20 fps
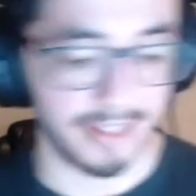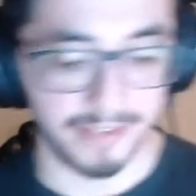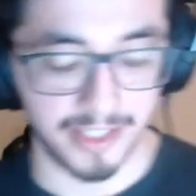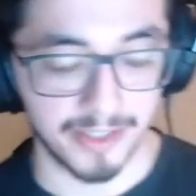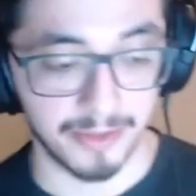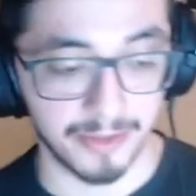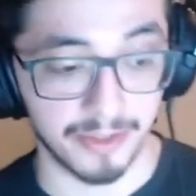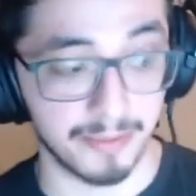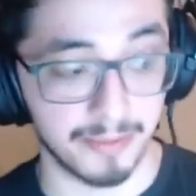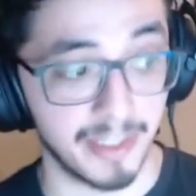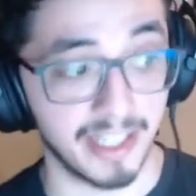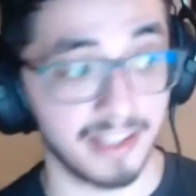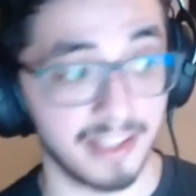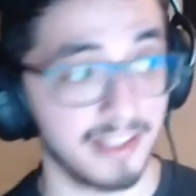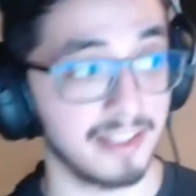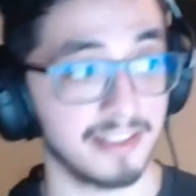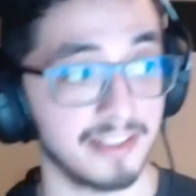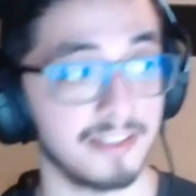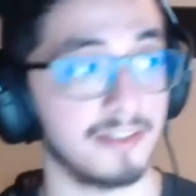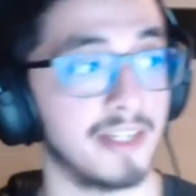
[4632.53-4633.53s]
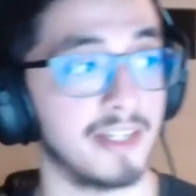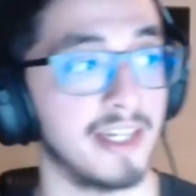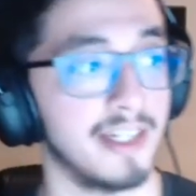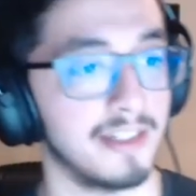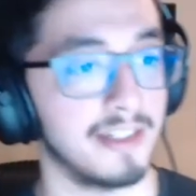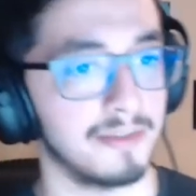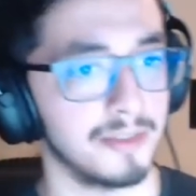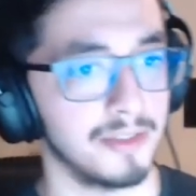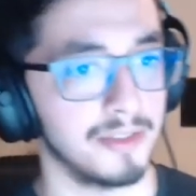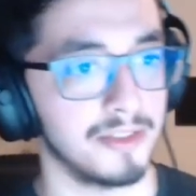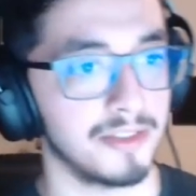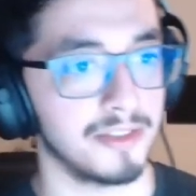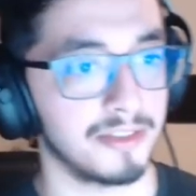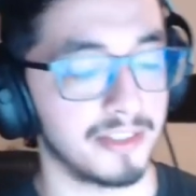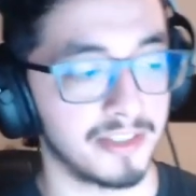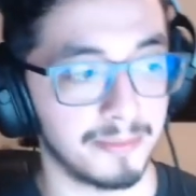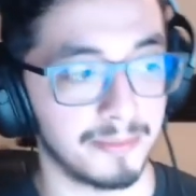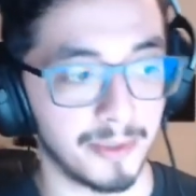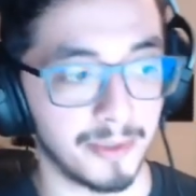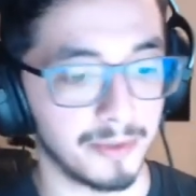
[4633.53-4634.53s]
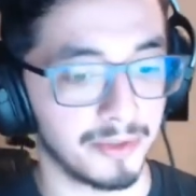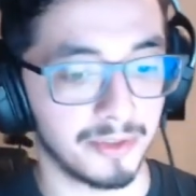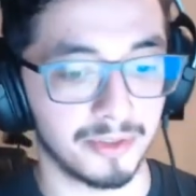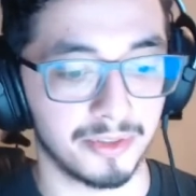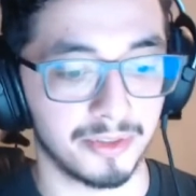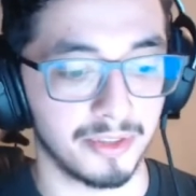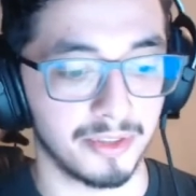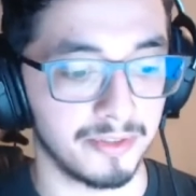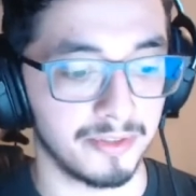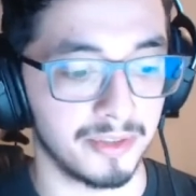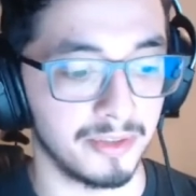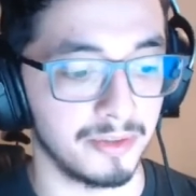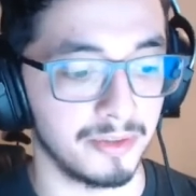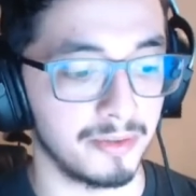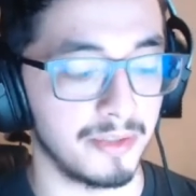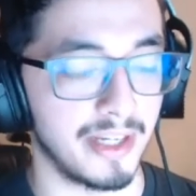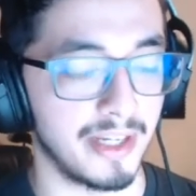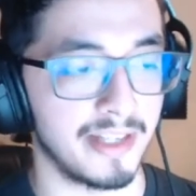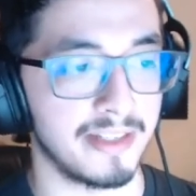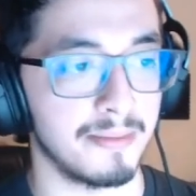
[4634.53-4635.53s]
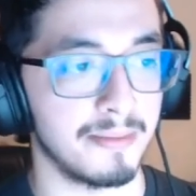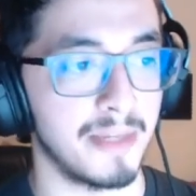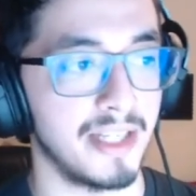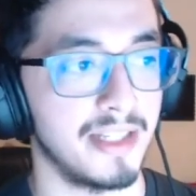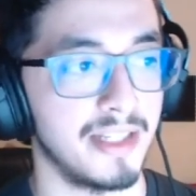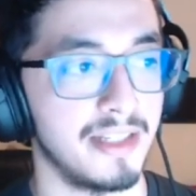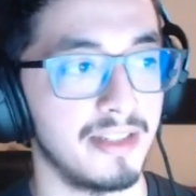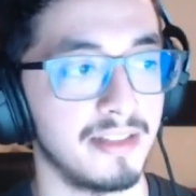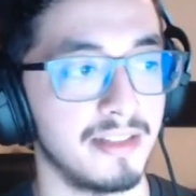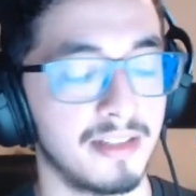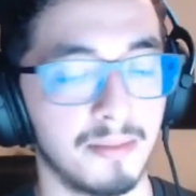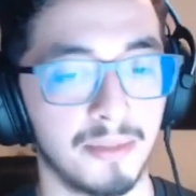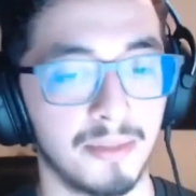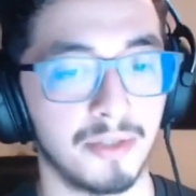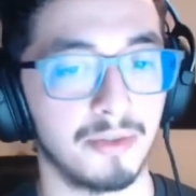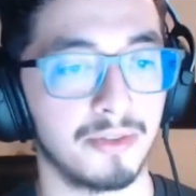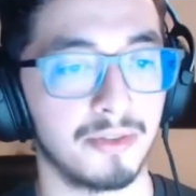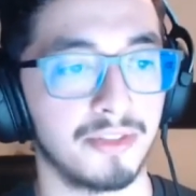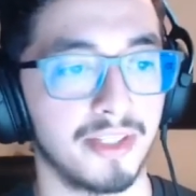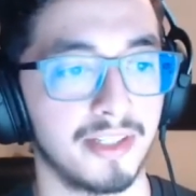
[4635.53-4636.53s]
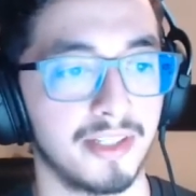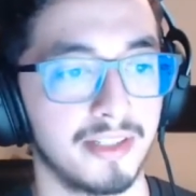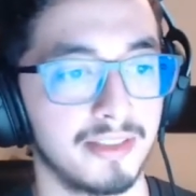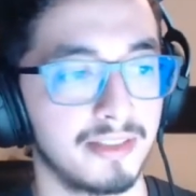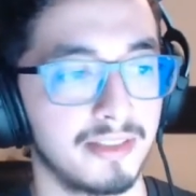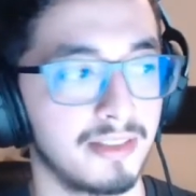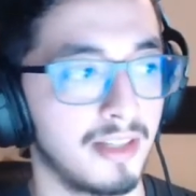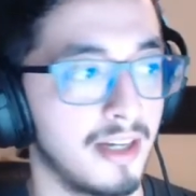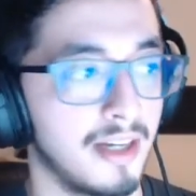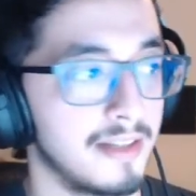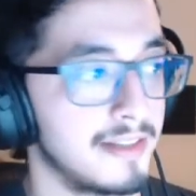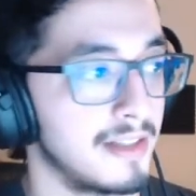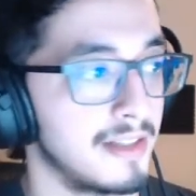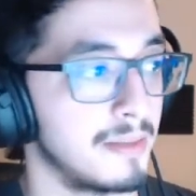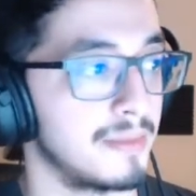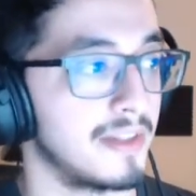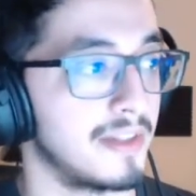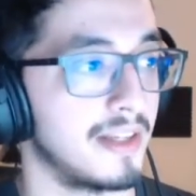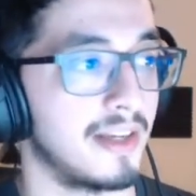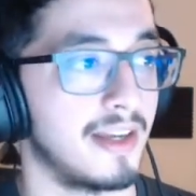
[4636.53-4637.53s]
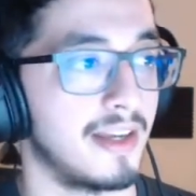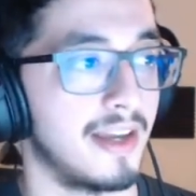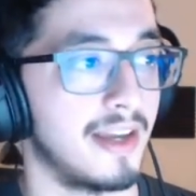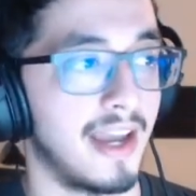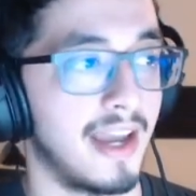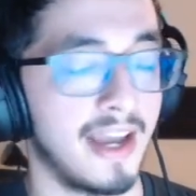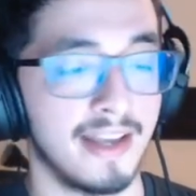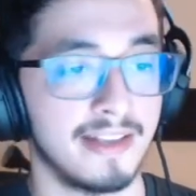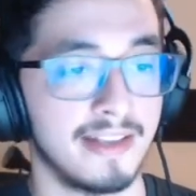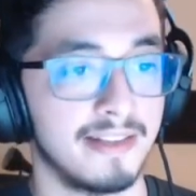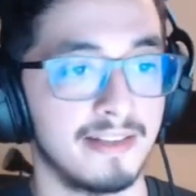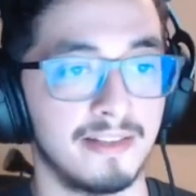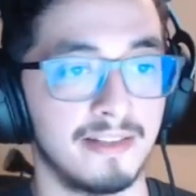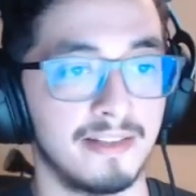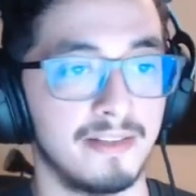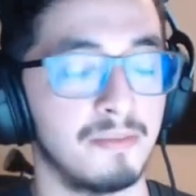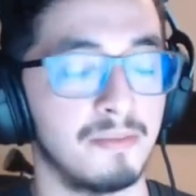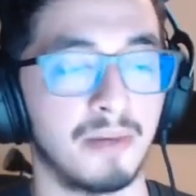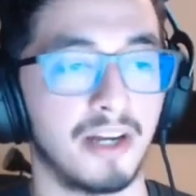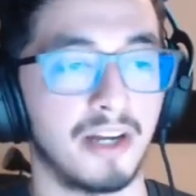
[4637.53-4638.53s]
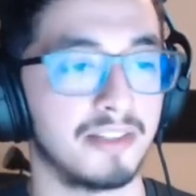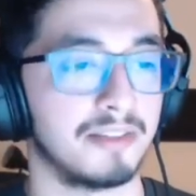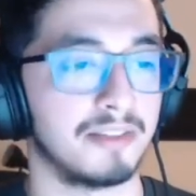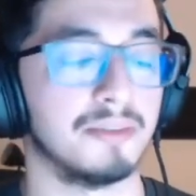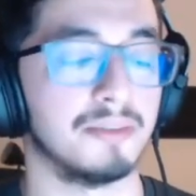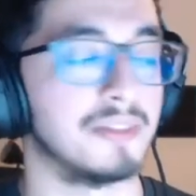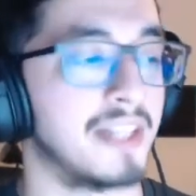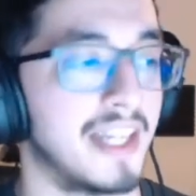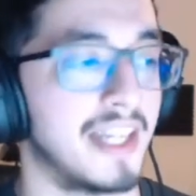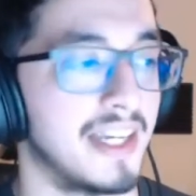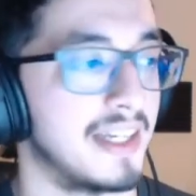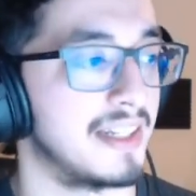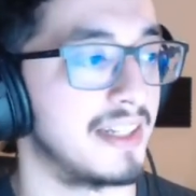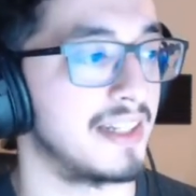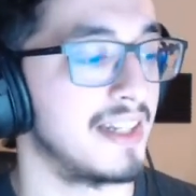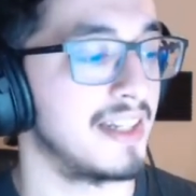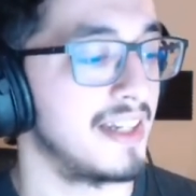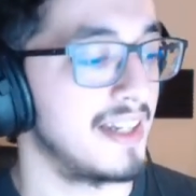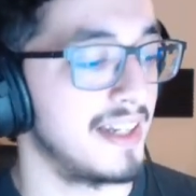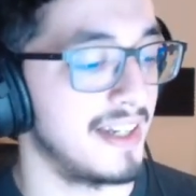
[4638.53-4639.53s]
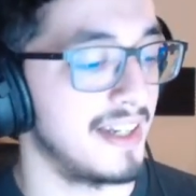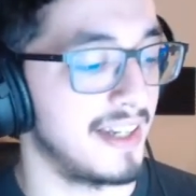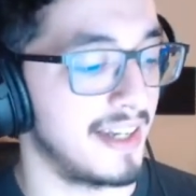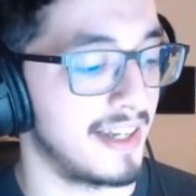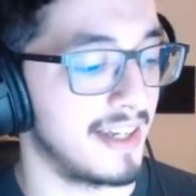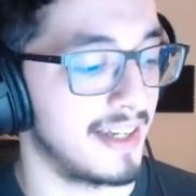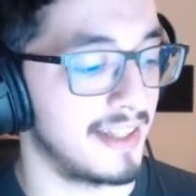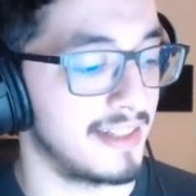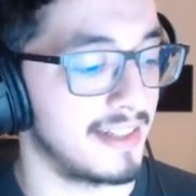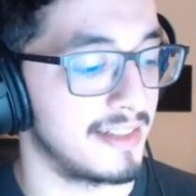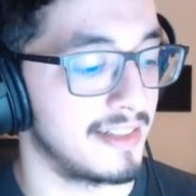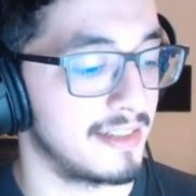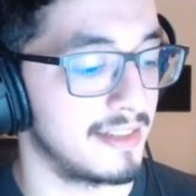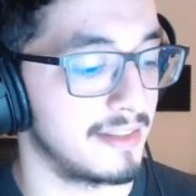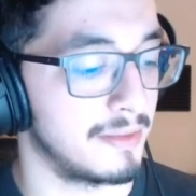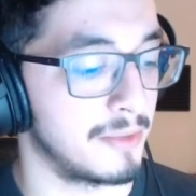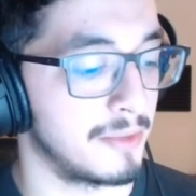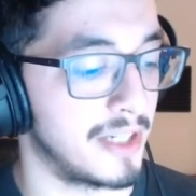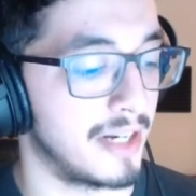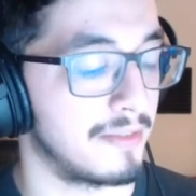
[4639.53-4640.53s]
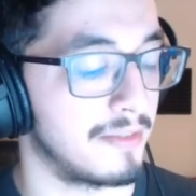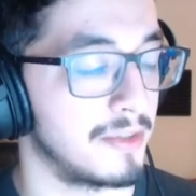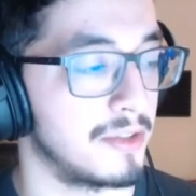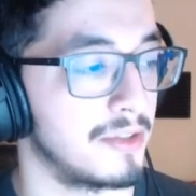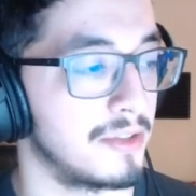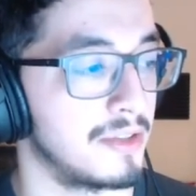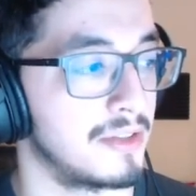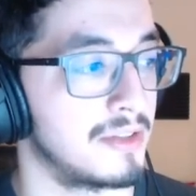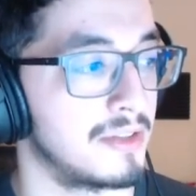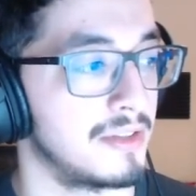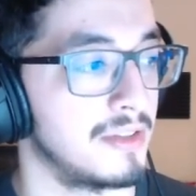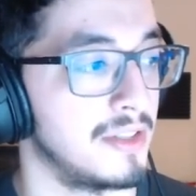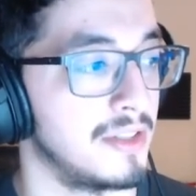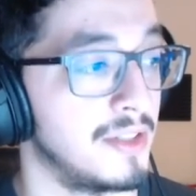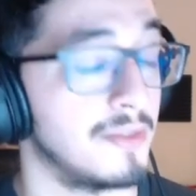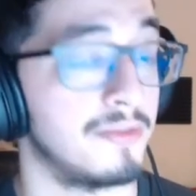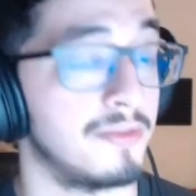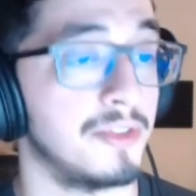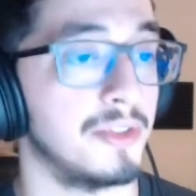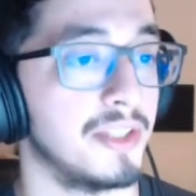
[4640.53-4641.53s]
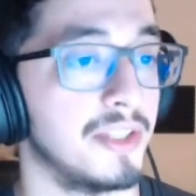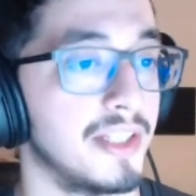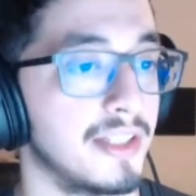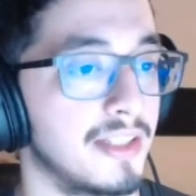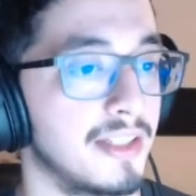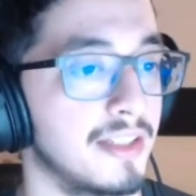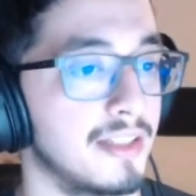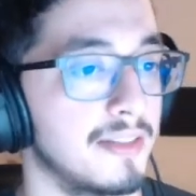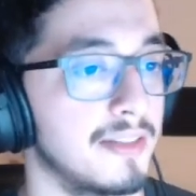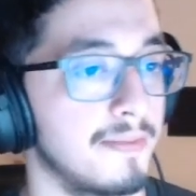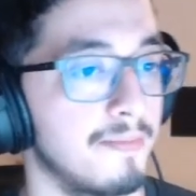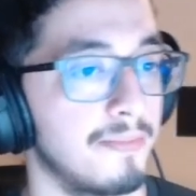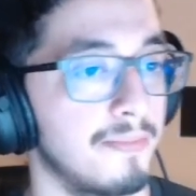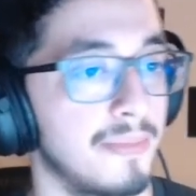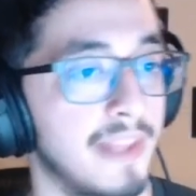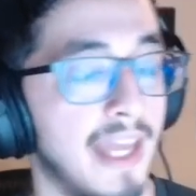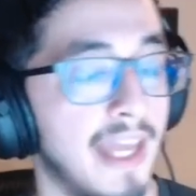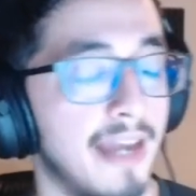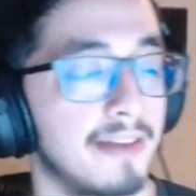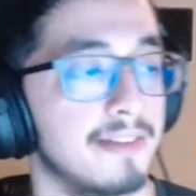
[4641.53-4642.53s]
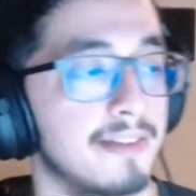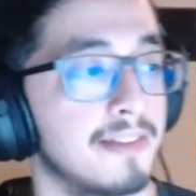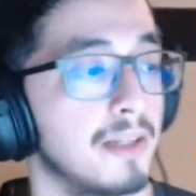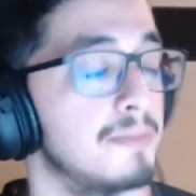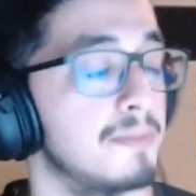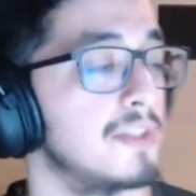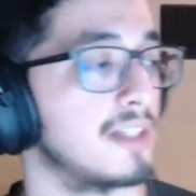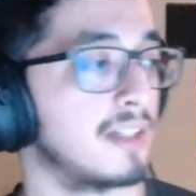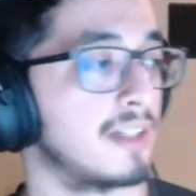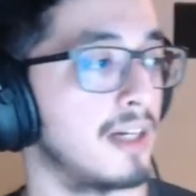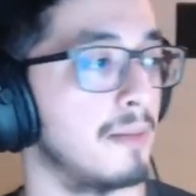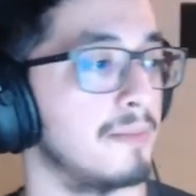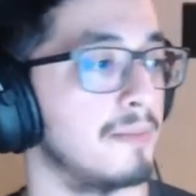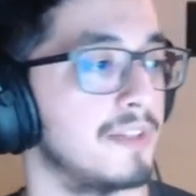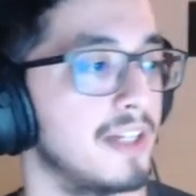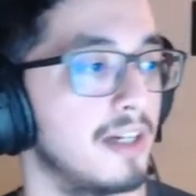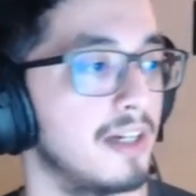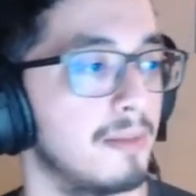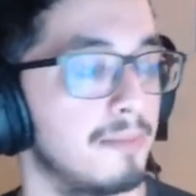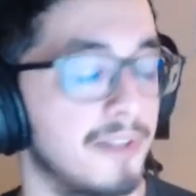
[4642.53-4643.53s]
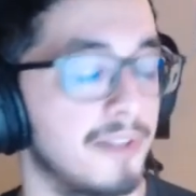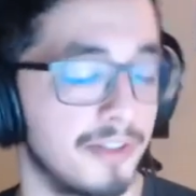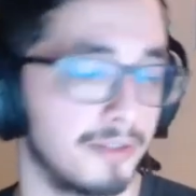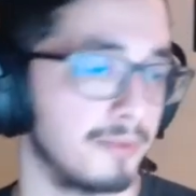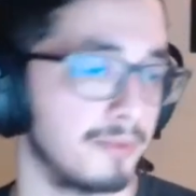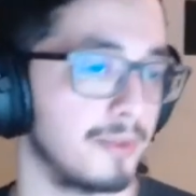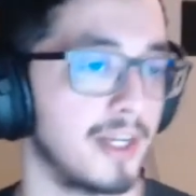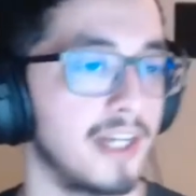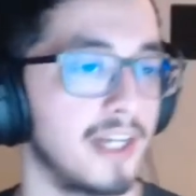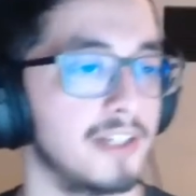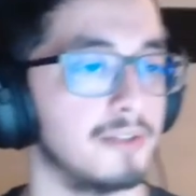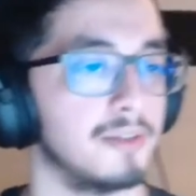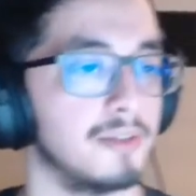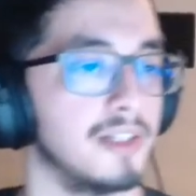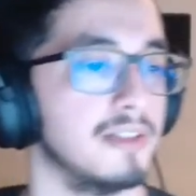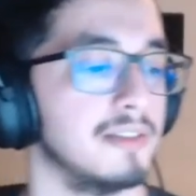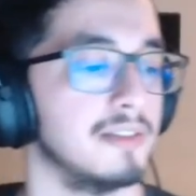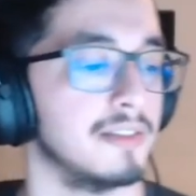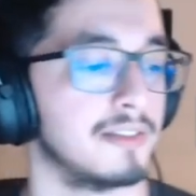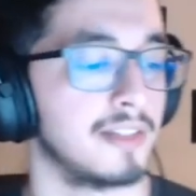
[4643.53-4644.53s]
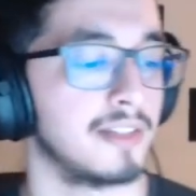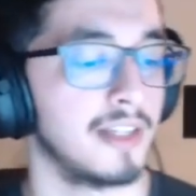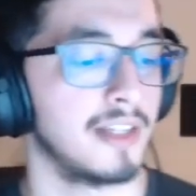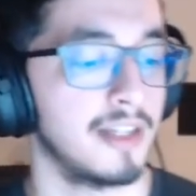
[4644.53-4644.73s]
into as many things as you can, really just exposing yourself to as many computer science concepts as you possibly can. And whenever you feel like that subject comes up, this is what I do at least.